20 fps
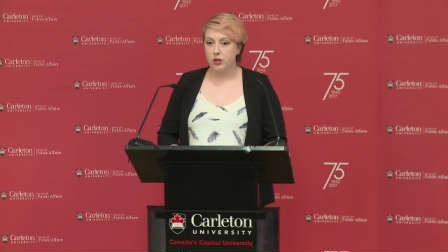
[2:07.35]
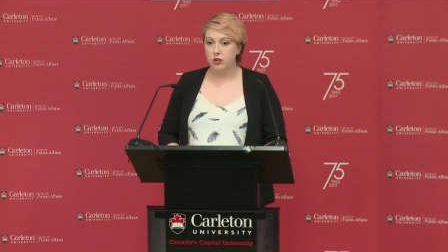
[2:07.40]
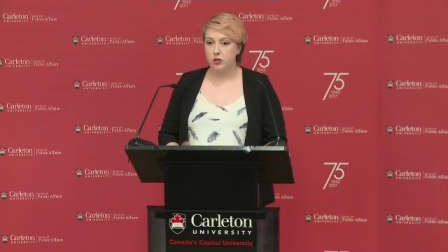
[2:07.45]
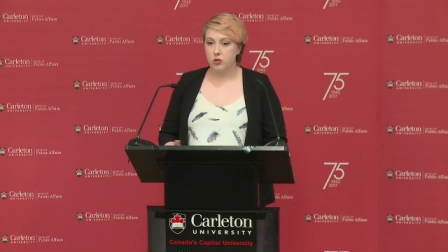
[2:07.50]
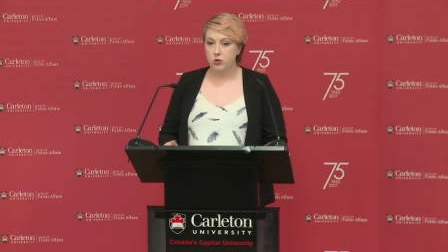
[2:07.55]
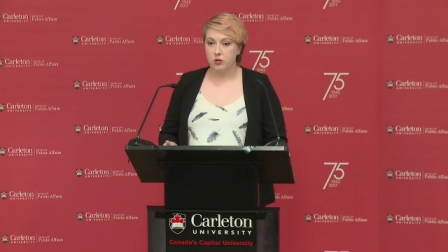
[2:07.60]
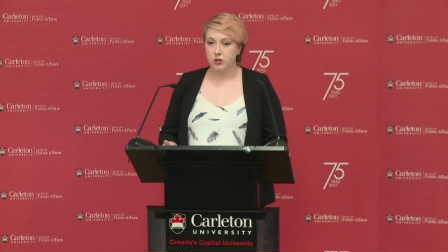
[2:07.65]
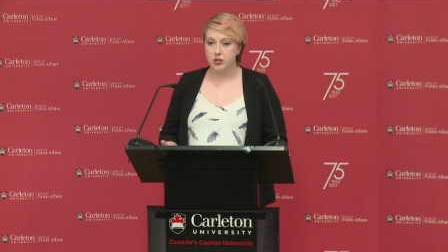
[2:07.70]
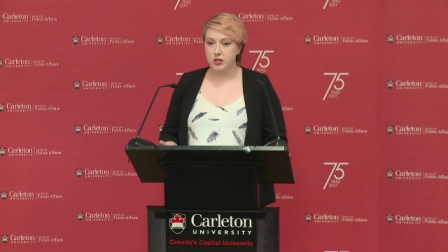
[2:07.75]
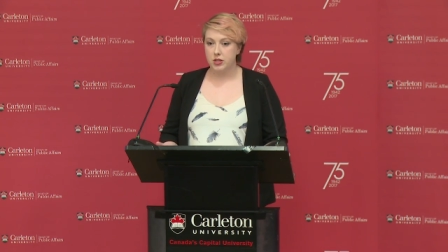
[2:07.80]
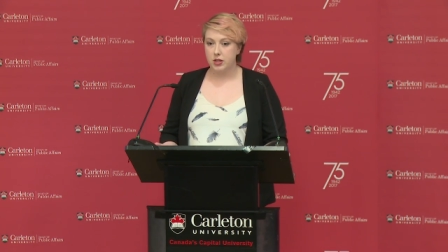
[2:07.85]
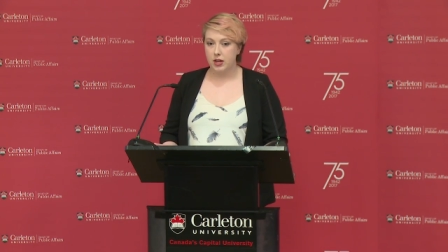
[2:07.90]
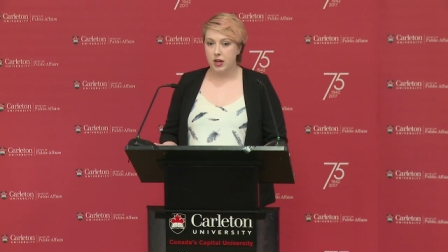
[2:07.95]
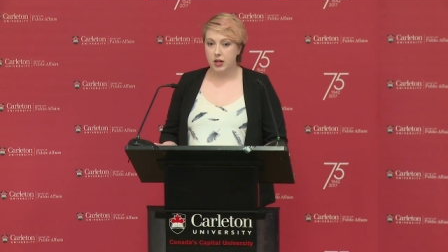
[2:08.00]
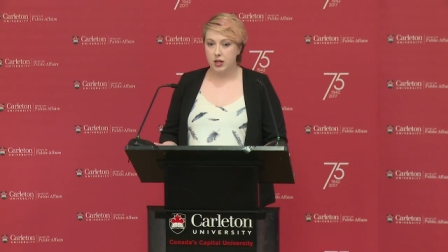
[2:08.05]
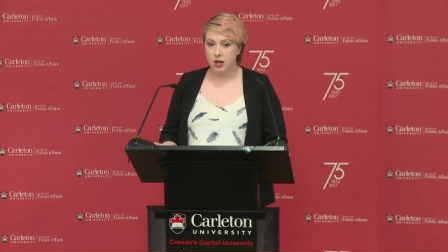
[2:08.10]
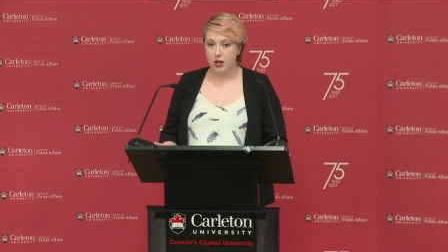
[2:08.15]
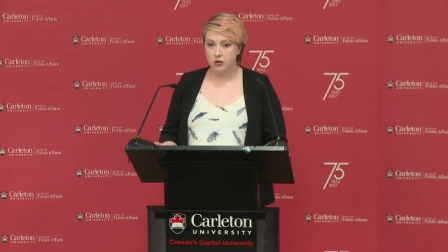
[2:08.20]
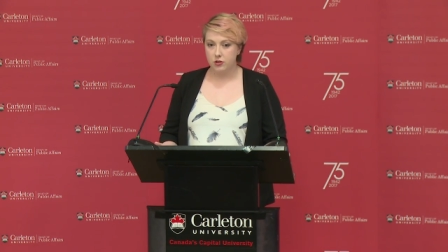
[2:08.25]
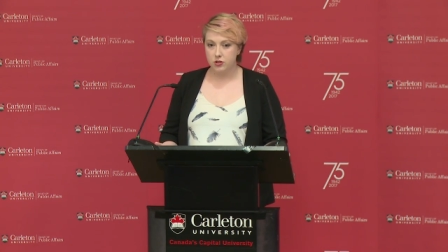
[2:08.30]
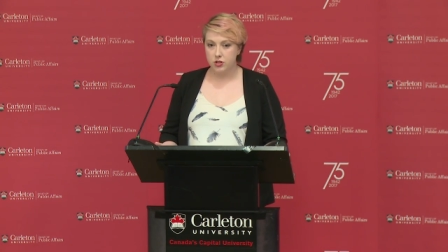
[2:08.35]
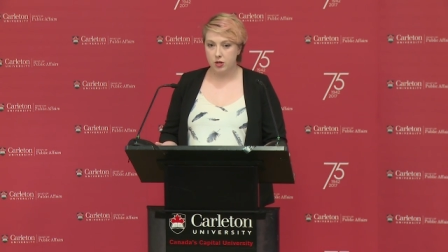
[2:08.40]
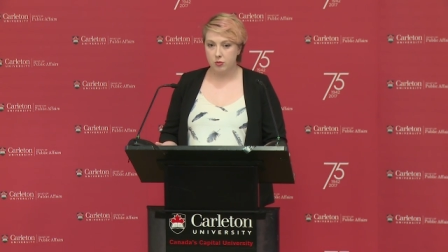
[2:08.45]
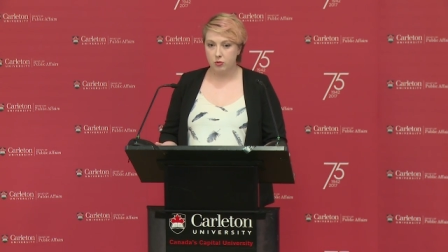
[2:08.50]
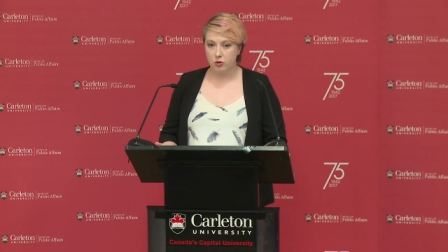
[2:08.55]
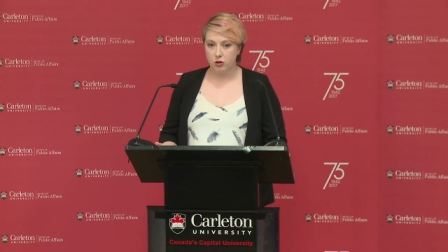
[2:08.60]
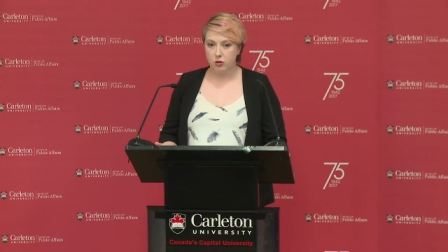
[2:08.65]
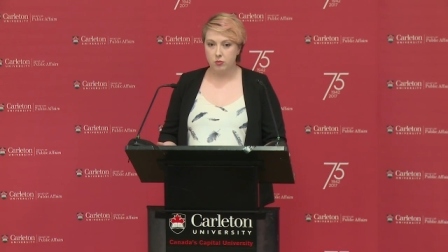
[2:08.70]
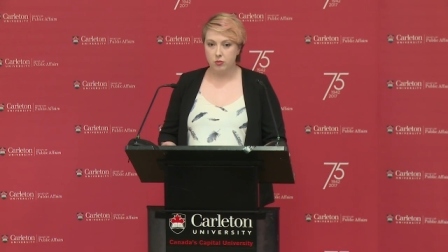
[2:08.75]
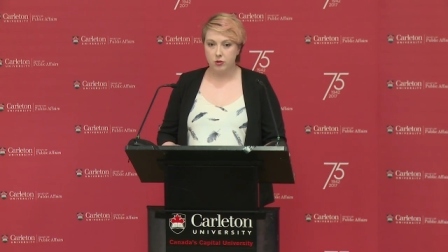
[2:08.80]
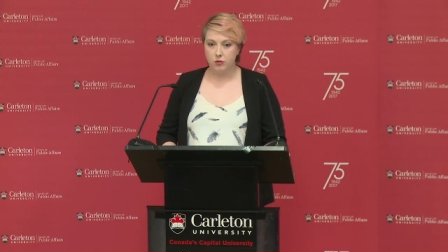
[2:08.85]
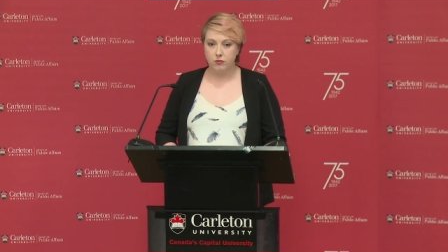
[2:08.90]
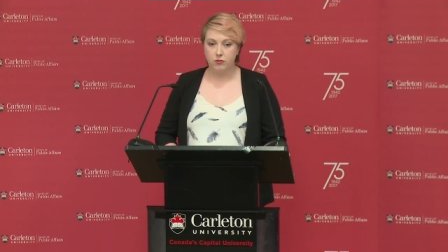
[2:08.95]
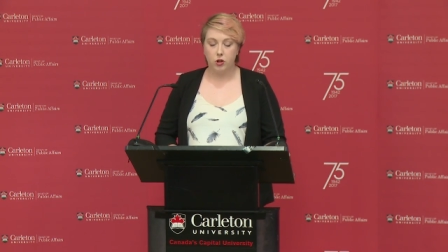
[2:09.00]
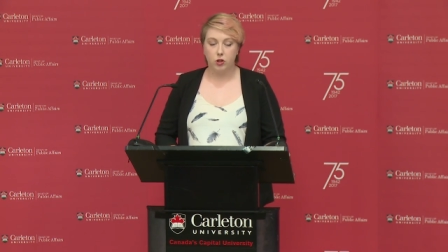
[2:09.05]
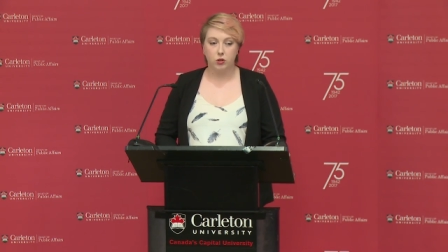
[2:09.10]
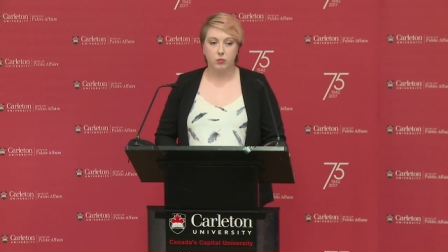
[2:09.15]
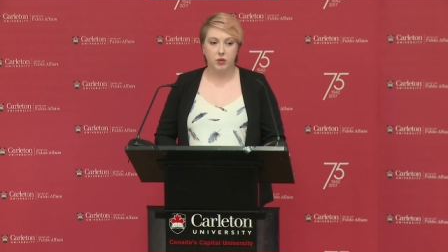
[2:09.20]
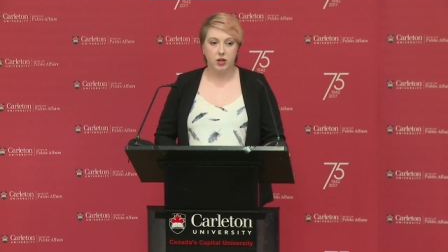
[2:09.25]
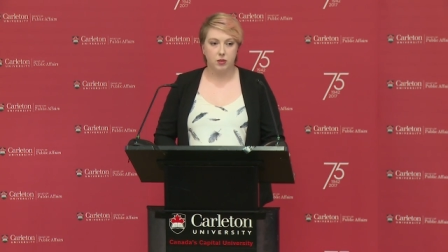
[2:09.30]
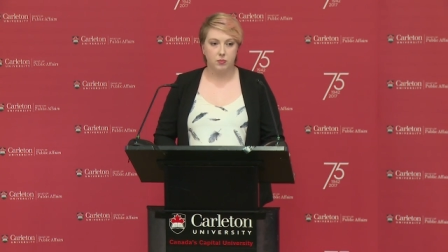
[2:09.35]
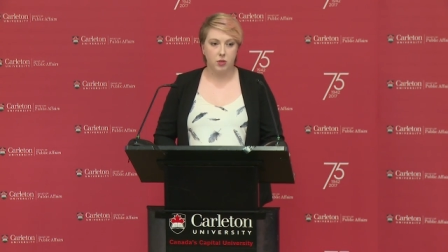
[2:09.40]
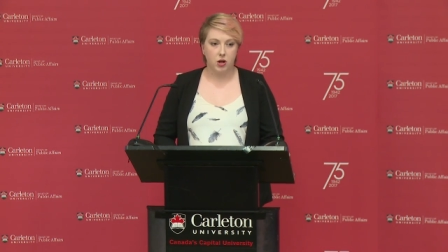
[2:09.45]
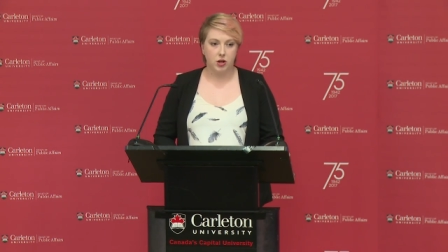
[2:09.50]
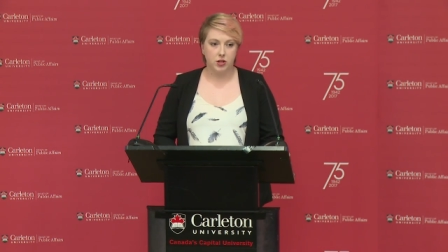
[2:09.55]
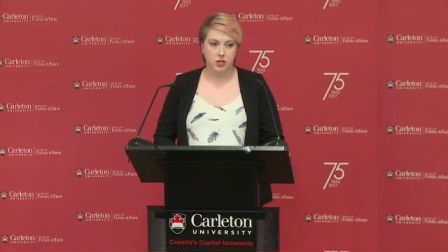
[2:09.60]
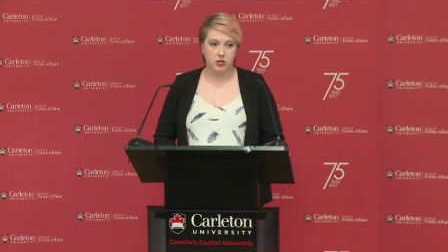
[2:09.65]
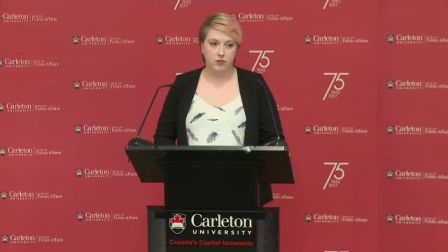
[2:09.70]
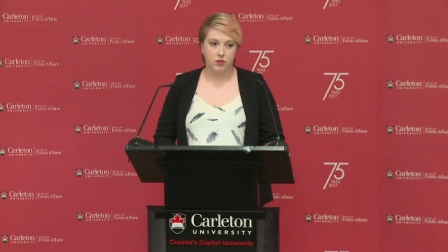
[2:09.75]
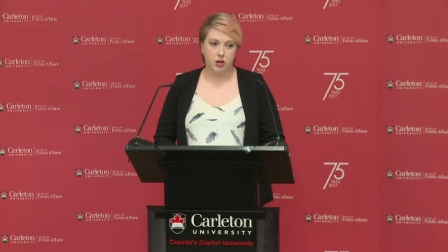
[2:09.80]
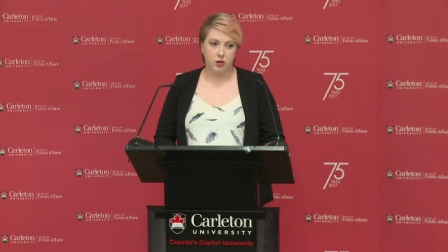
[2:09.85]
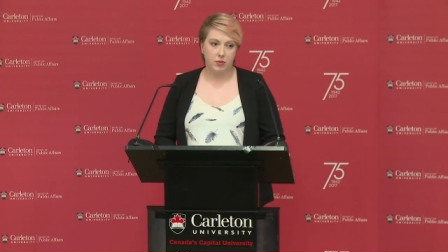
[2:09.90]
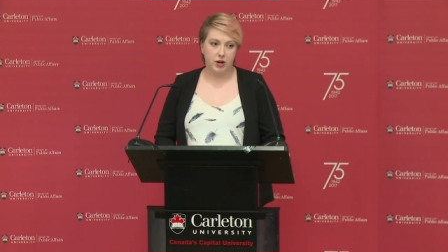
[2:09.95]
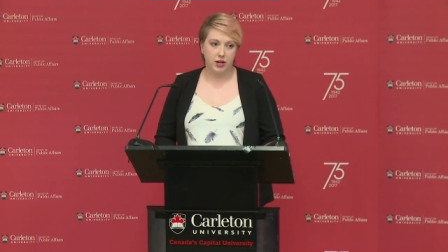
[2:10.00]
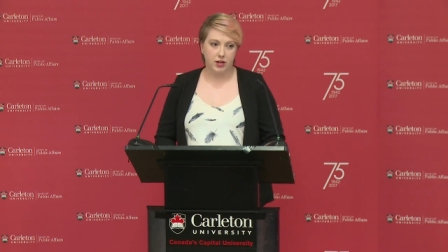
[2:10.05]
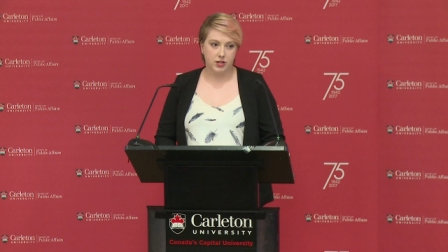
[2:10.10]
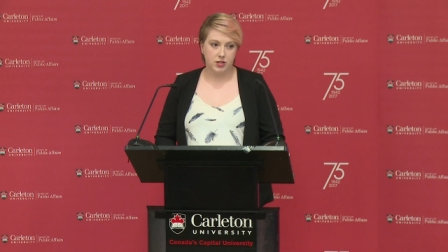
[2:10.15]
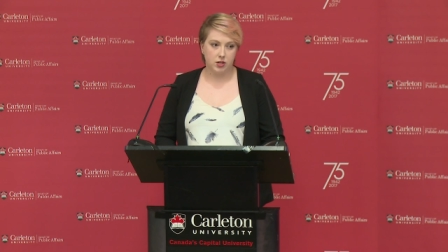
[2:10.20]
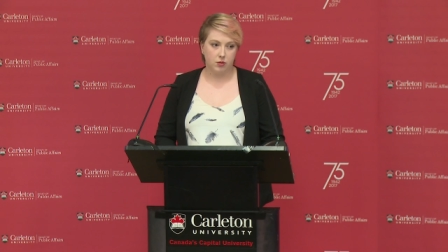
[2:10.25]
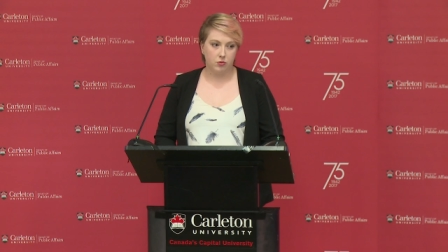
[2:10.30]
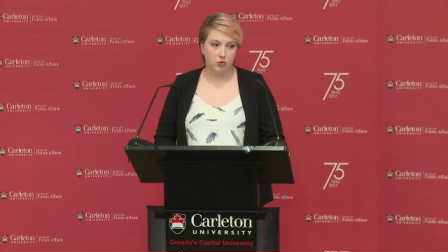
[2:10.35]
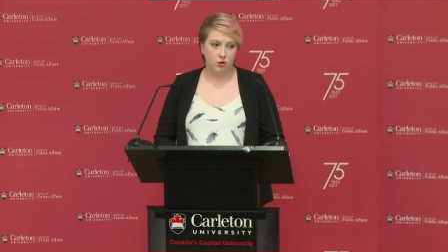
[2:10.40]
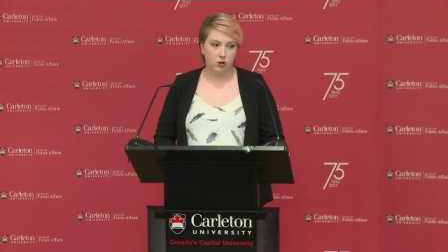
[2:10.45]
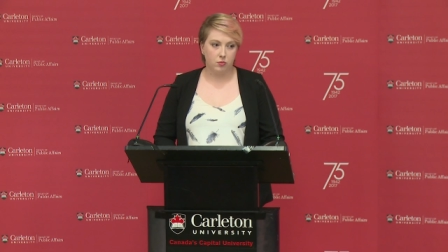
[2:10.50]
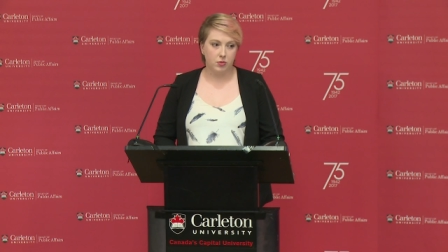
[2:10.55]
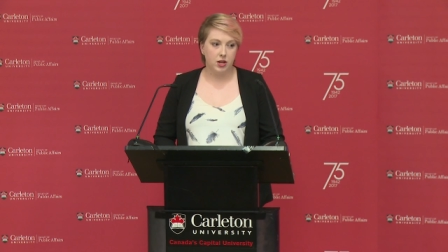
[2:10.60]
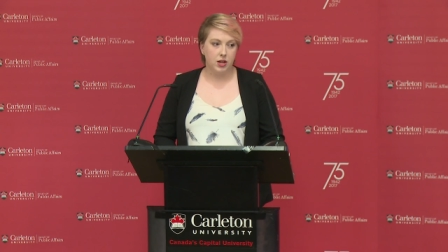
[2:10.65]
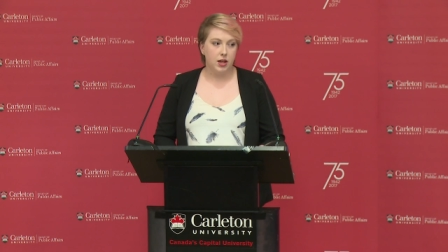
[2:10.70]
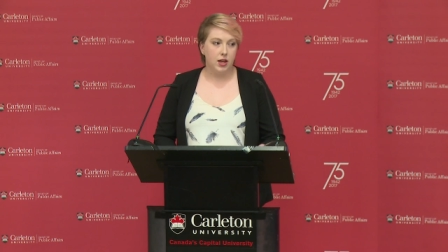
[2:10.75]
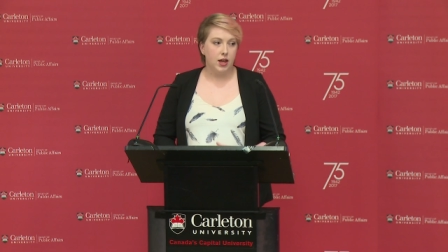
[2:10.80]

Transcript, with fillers: endorsed than any other subgroup, followed by the positive automatic subgroup,